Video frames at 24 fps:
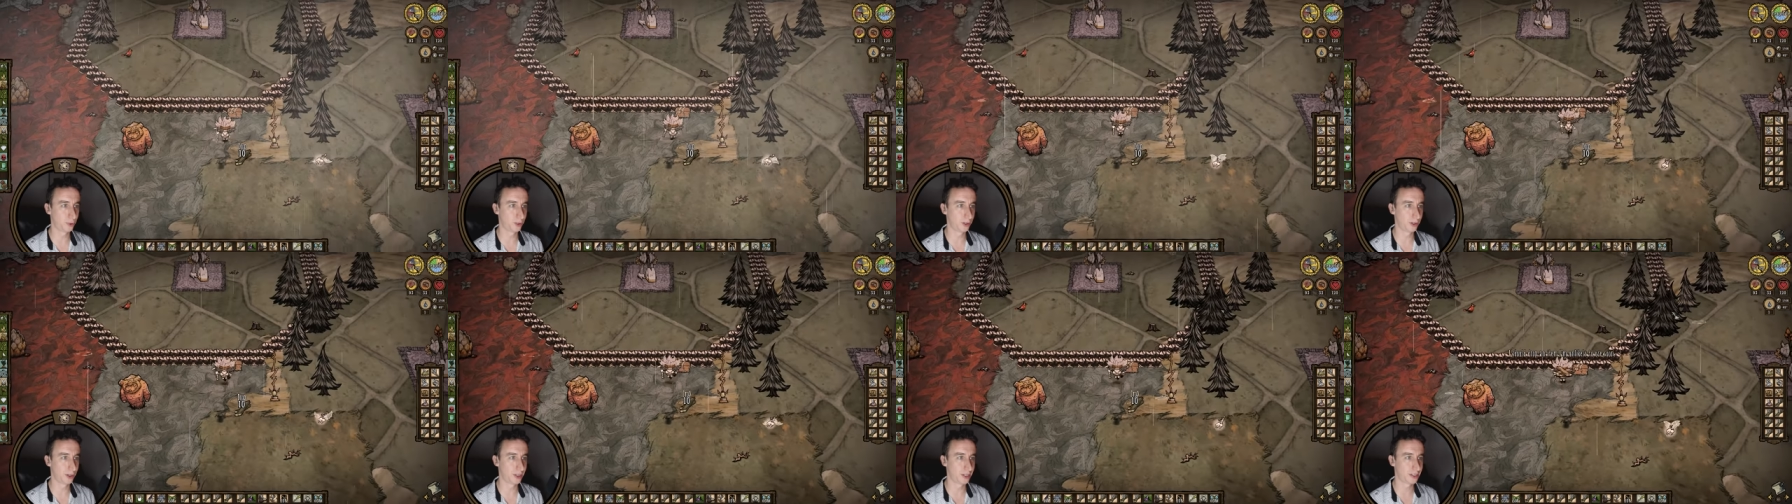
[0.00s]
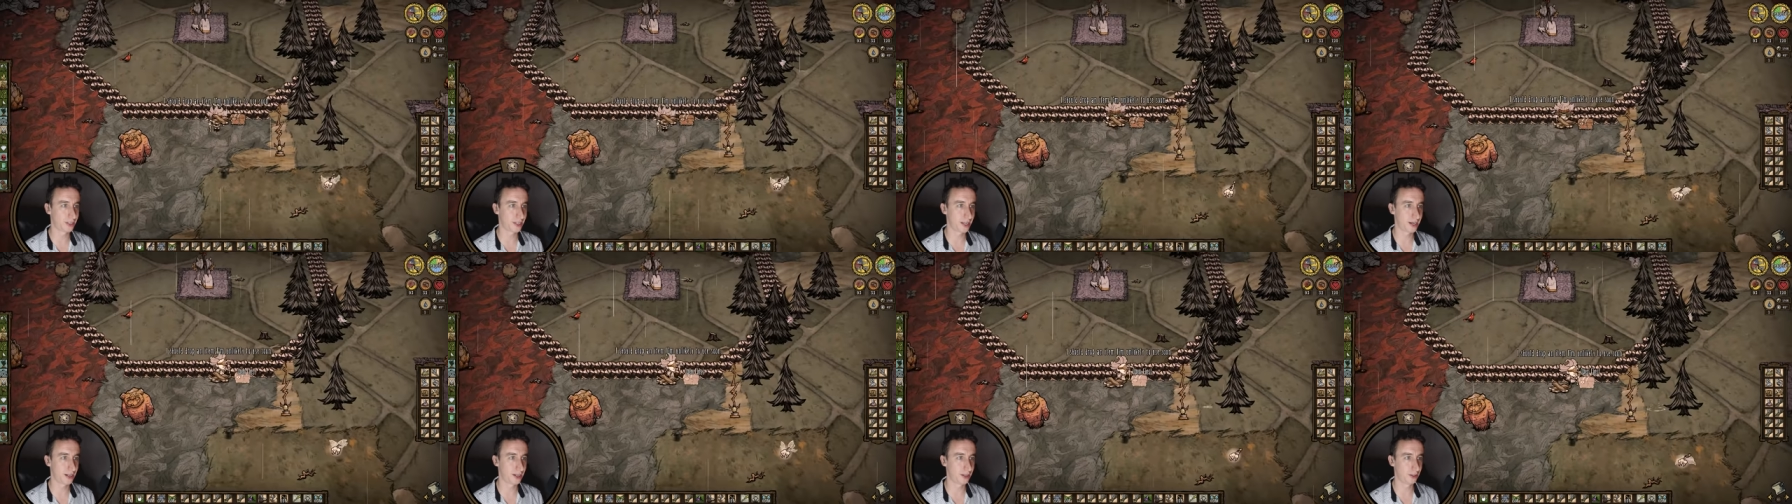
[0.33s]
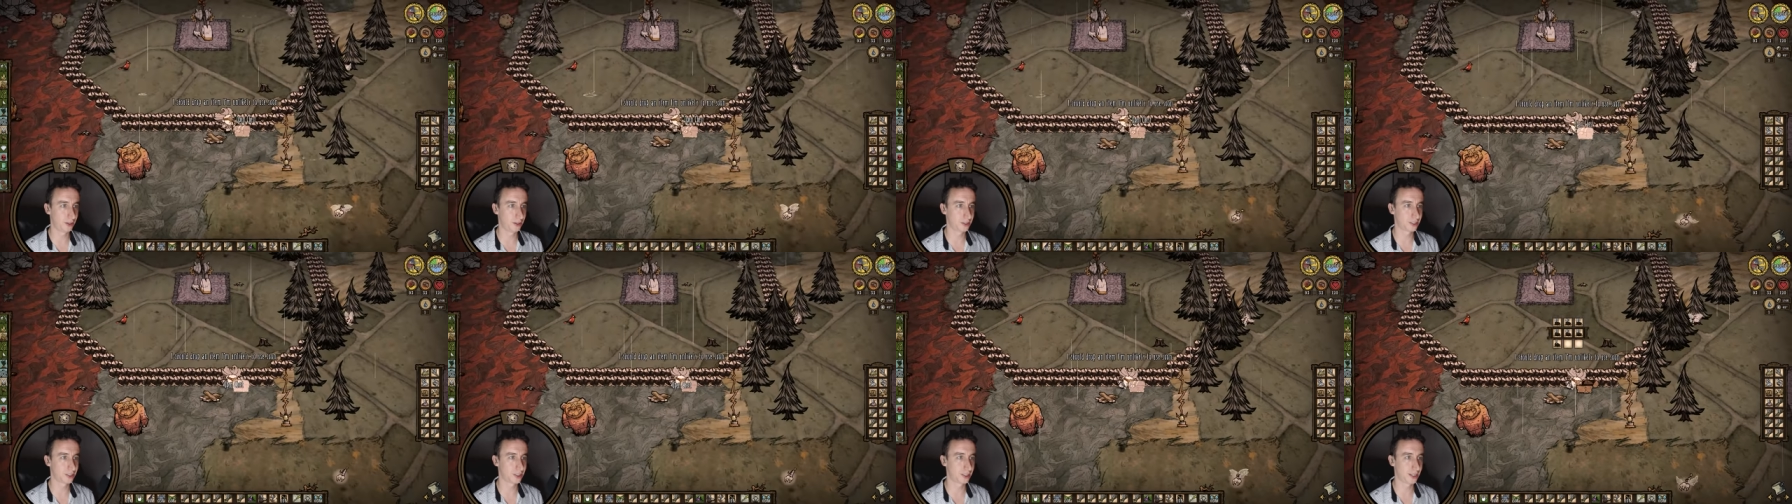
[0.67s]
of boards. And it
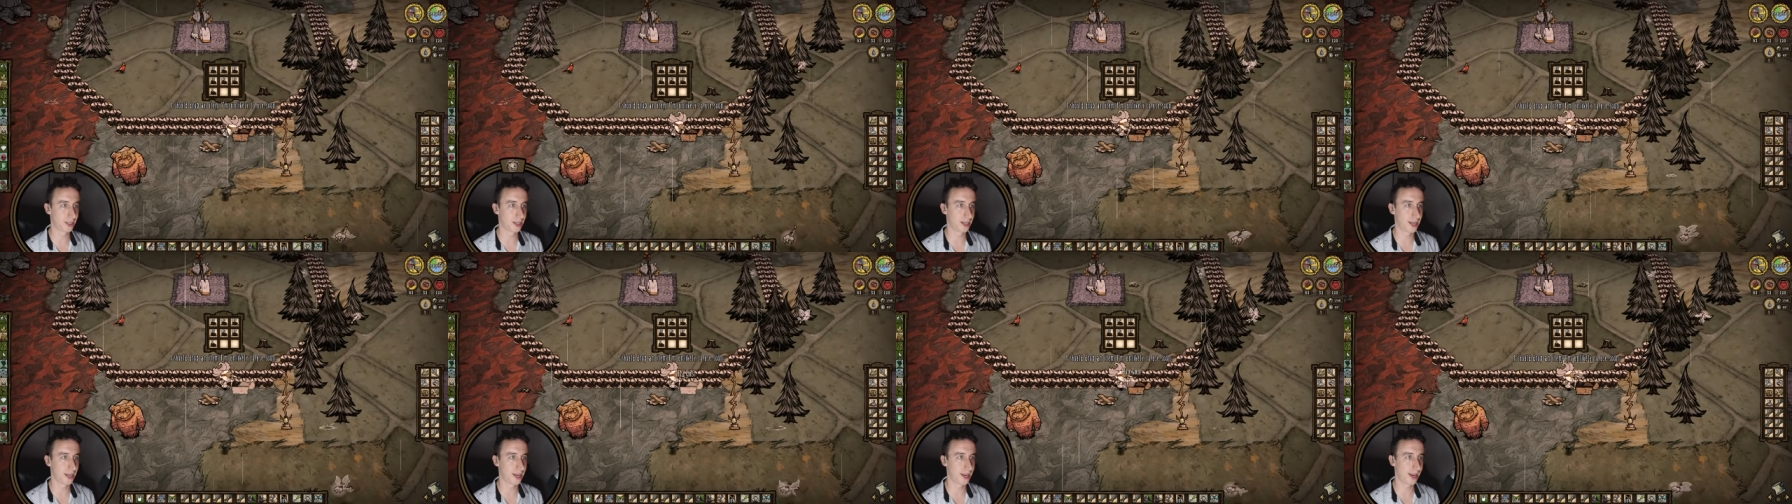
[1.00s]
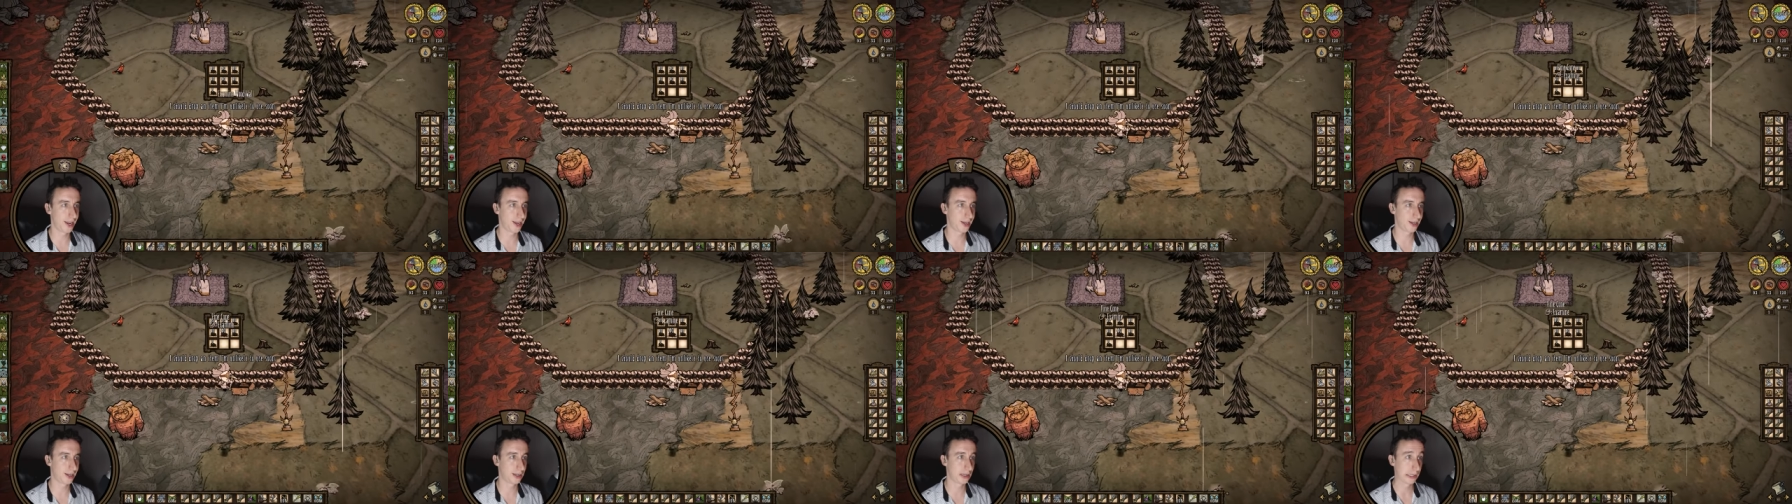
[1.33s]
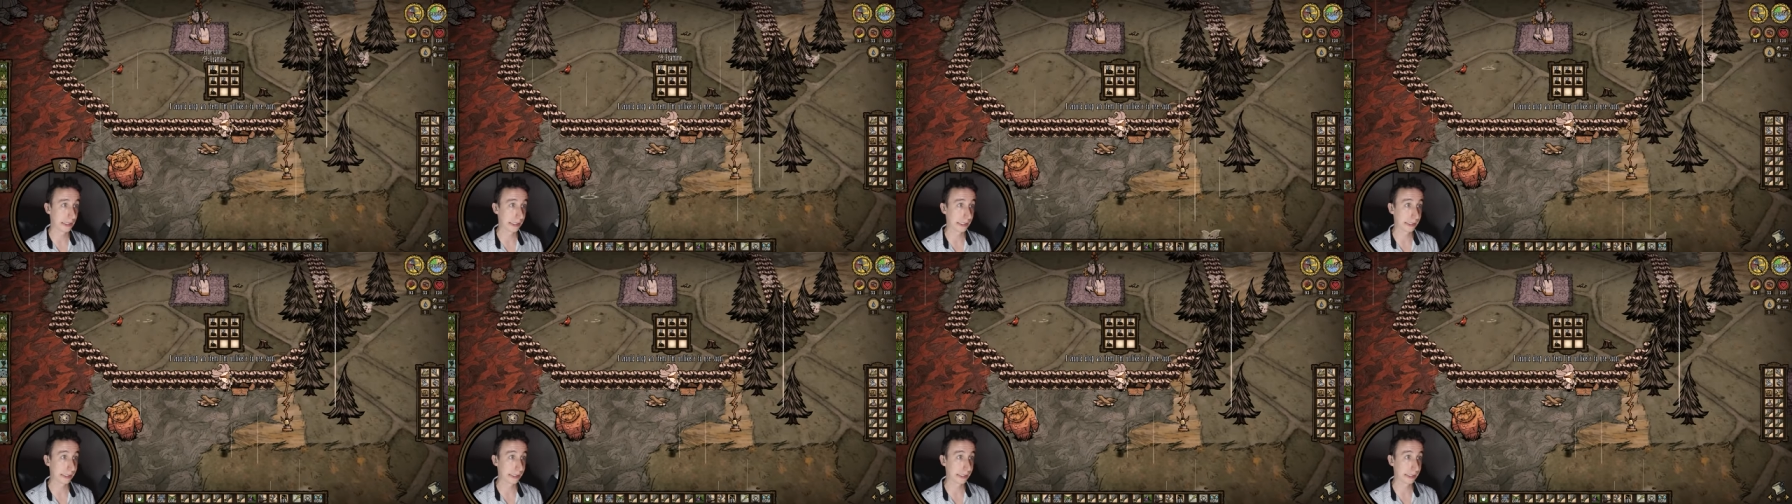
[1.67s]
looks like